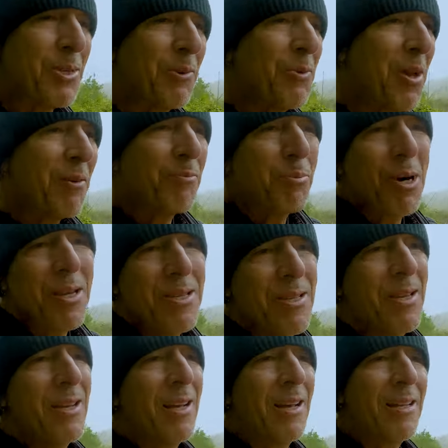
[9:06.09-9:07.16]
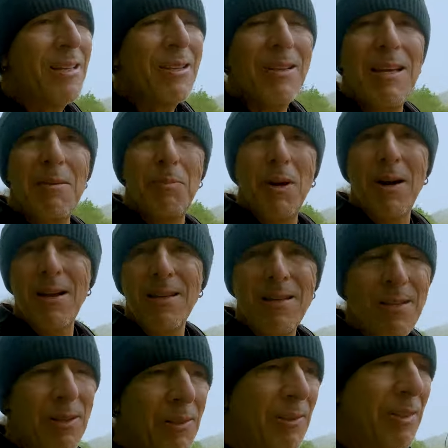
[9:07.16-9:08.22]
So if you have bright sunlight and you keep your
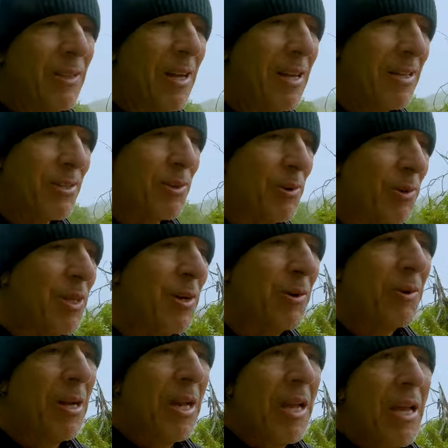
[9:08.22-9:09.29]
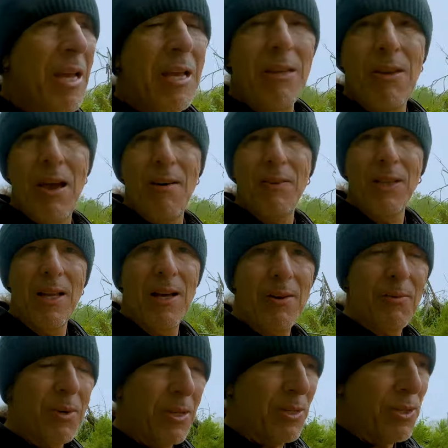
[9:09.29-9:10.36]
ISO, ISO low, you have a lot
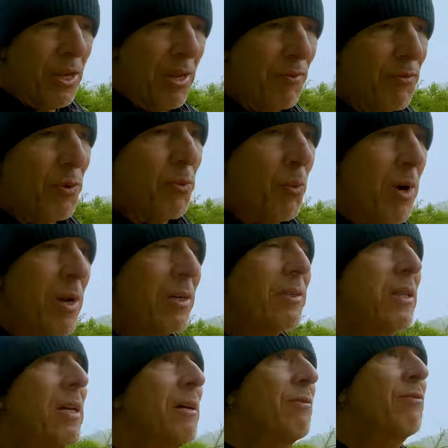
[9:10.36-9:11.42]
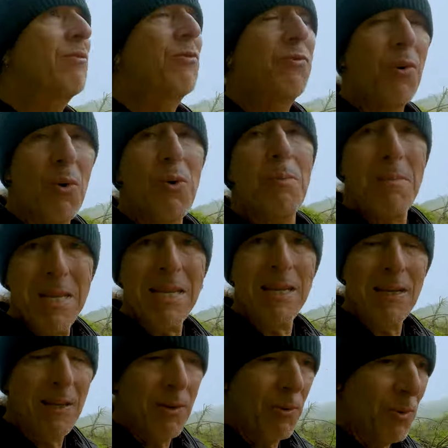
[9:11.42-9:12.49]
of reach. And for wildlife, for
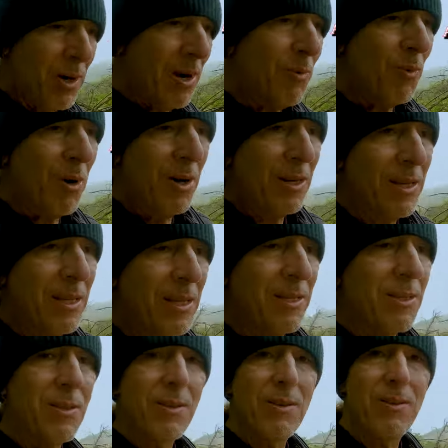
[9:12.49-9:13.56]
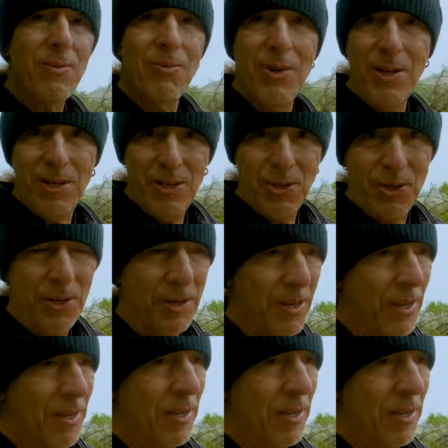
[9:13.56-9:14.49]
me, what I want is reach.